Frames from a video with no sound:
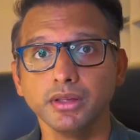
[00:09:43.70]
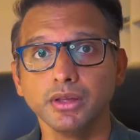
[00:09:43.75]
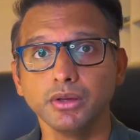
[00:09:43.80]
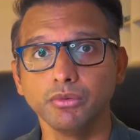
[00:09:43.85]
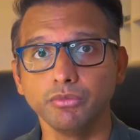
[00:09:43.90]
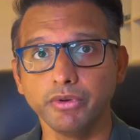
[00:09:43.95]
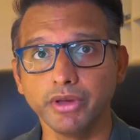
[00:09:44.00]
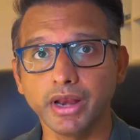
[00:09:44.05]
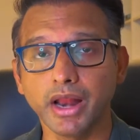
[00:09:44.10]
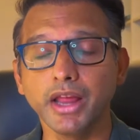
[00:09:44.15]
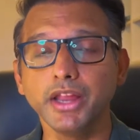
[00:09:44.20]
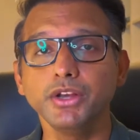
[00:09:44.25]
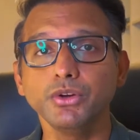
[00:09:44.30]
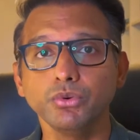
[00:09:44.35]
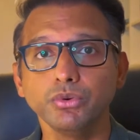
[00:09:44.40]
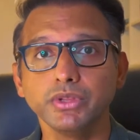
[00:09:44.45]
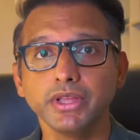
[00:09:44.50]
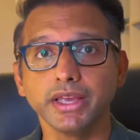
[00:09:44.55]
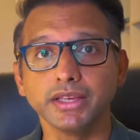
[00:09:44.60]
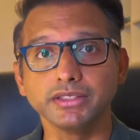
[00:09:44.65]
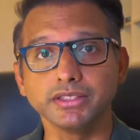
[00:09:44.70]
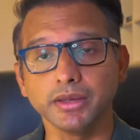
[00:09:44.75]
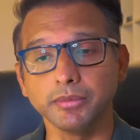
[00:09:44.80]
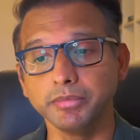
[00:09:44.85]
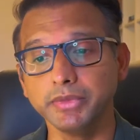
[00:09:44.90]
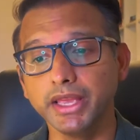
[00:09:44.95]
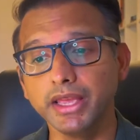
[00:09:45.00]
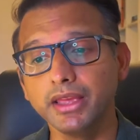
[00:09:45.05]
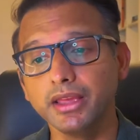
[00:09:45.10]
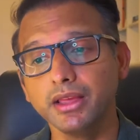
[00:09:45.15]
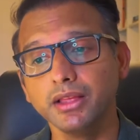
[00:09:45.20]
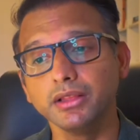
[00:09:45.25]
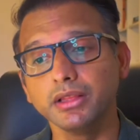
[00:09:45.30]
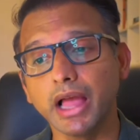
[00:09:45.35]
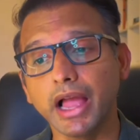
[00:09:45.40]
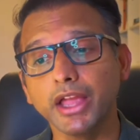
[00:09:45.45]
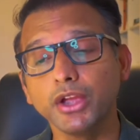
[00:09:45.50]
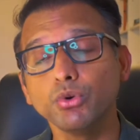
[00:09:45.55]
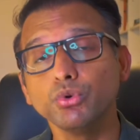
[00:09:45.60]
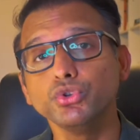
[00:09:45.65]
where I took the exam,
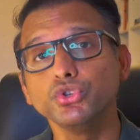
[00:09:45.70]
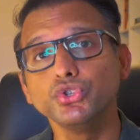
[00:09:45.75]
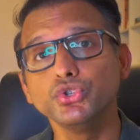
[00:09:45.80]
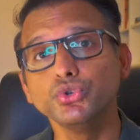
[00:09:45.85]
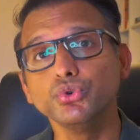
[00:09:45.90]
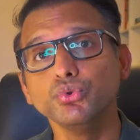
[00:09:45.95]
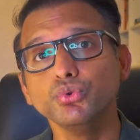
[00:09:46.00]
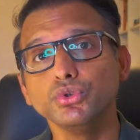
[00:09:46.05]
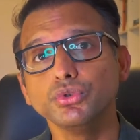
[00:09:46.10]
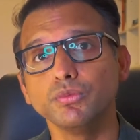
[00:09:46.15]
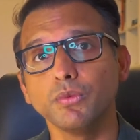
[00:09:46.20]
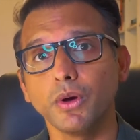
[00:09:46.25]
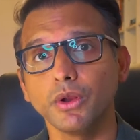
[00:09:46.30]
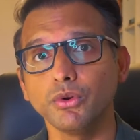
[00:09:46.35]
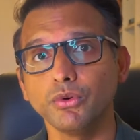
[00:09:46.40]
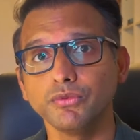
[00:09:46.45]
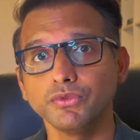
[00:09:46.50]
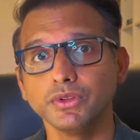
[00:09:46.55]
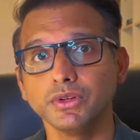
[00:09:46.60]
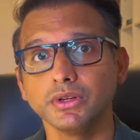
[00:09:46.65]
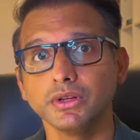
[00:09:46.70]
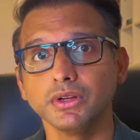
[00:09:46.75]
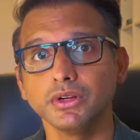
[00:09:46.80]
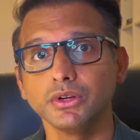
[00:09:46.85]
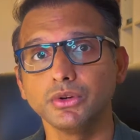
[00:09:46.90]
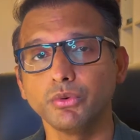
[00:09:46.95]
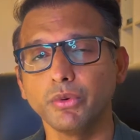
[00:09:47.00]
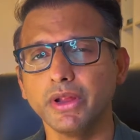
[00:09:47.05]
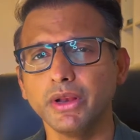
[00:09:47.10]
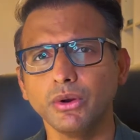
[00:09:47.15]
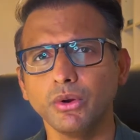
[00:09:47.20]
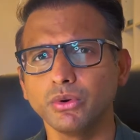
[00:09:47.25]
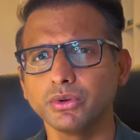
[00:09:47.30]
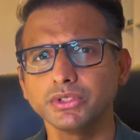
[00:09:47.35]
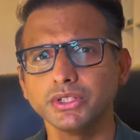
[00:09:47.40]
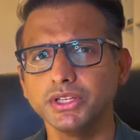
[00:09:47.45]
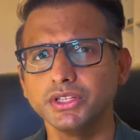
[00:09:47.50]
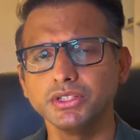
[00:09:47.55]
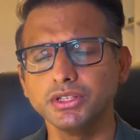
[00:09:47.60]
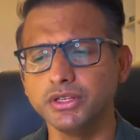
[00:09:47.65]
I could choose one of the 12 or
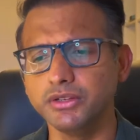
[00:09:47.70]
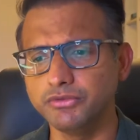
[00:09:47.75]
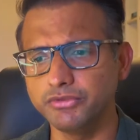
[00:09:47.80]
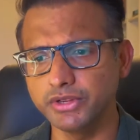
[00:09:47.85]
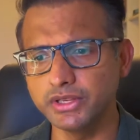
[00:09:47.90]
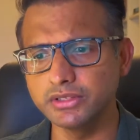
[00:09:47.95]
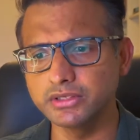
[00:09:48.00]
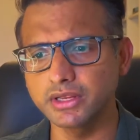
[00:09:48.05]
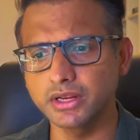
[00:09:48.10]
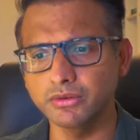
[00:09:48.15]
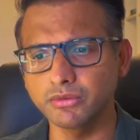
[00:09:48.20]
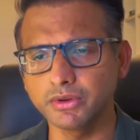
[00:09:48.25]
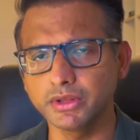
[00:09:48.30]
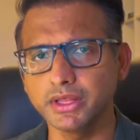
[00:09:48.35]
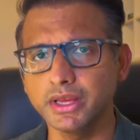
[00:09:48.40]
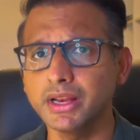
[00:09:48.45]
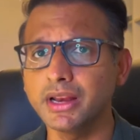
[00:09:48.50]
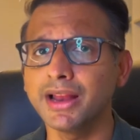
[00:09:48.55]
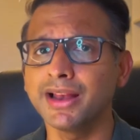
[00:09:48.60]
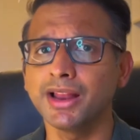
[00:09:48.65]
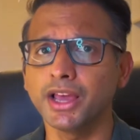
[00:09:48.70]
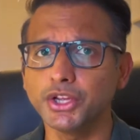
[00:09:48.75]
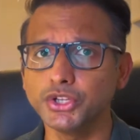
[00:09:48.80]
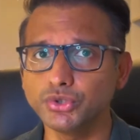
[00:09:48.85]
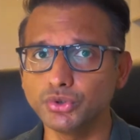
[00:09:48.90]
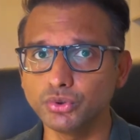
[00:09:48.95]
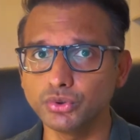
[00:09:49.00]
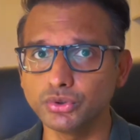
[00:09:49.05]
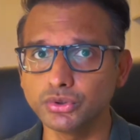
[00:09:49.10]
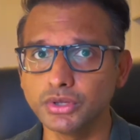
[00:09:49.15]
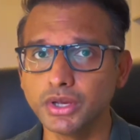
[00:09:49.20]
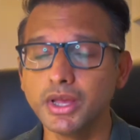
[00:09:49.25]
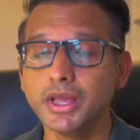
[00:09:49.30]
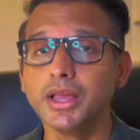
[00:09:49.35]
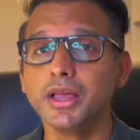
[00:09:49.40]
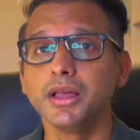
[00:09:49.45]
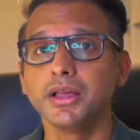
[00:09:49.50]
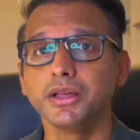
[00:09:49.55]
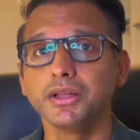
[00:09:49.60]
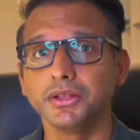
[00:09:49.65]
16 fields that were there, and I chose,
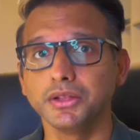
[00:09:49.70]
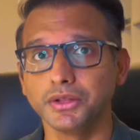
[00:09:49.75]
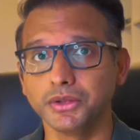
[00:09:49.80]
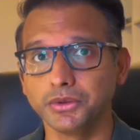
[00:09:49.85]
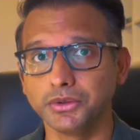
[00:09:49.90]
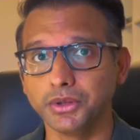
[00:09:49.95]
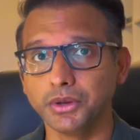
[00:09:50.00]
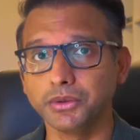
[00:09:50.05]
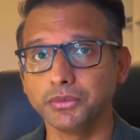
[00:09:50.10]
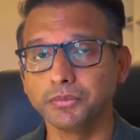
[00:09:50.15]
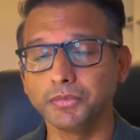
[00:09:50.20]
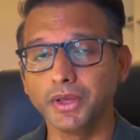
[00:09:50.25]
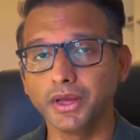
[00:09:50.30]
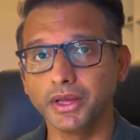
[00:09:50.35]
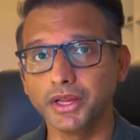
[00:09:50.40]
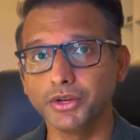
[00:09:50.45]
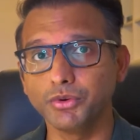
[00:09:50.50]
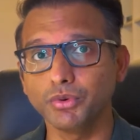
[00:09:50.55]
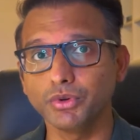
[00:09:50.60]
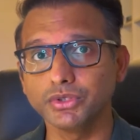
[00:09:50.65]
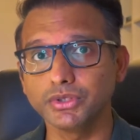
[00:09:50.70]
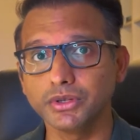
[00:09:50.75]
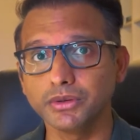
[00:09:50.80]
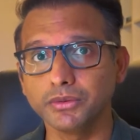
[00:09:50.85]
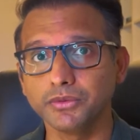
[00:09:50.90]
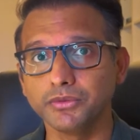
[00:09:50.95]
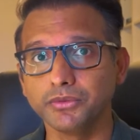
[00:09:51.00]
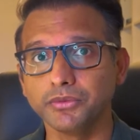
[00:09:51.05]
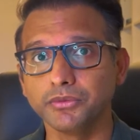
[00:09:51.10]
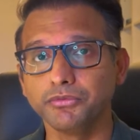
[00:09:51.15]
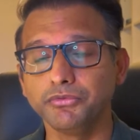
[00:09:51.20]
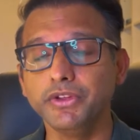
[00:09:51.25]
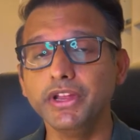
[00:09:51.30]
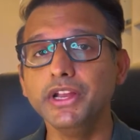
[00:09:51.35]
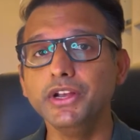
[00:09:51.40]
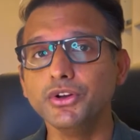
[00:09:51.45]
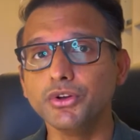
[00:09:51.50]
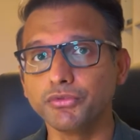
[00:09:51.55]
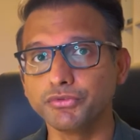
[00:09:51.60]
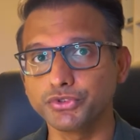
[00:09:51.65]
it was a
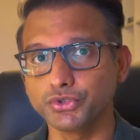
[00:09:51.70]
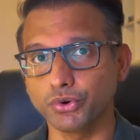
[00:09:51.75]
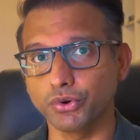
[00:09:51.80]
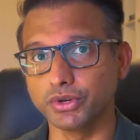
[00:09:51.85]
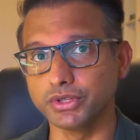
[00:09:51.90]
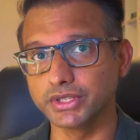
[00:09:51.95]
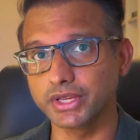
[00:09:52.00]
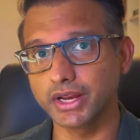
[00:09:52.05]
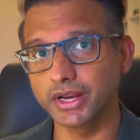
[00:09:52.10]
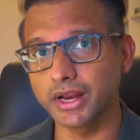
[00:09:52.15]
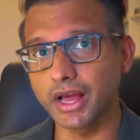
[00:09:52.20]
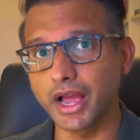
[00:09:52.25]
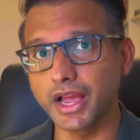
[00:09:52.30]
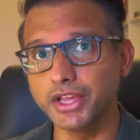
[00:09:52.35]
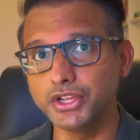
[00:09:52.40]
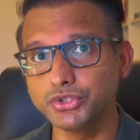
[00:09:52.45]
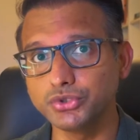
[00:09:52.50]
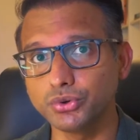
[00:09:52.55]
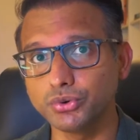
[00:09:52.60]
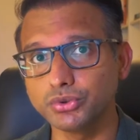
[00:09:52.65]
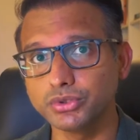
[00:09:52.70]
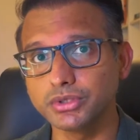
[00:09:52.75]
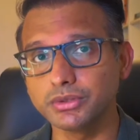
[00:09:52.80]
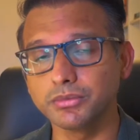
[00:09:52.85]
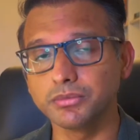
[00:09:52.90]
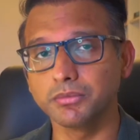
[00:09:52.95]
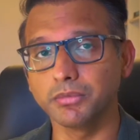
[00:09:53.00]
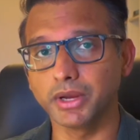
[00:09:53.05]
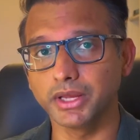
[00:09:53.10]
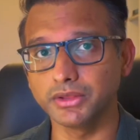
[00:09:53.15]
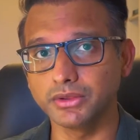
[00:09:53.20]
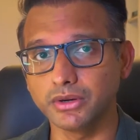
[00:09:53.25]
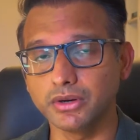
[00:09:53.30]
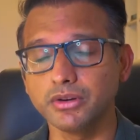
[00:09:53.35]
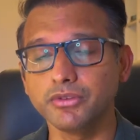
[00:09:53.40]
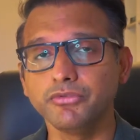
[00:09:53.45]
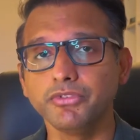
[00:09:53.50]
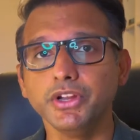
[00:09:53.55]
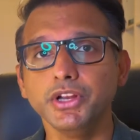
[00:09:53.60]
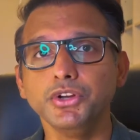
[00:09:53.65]
field of choice, and I chose my third
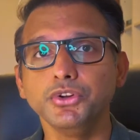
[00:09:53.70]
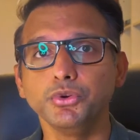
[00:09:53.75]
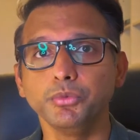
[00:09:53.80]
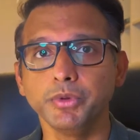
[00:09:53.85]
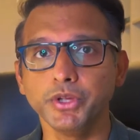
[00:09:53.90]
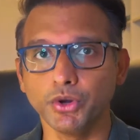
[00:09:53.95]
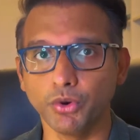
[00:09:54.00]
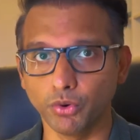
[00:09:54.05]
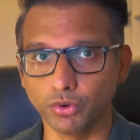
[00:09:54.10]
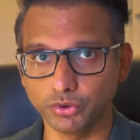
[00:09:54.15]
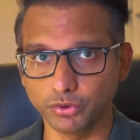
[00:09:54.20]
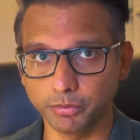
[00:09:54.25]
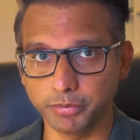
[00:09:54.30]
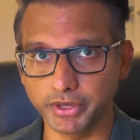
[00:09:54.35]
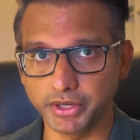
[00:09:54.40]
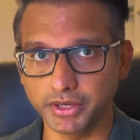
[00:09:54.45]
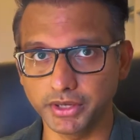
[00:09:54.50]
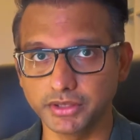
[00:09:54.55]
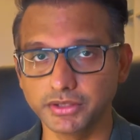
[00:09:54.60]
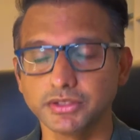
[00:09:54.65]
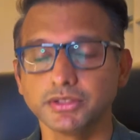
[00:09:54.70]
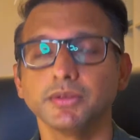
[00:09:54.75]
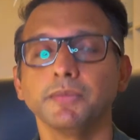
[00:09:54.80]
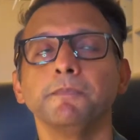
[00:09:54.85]
field to be orthopedics.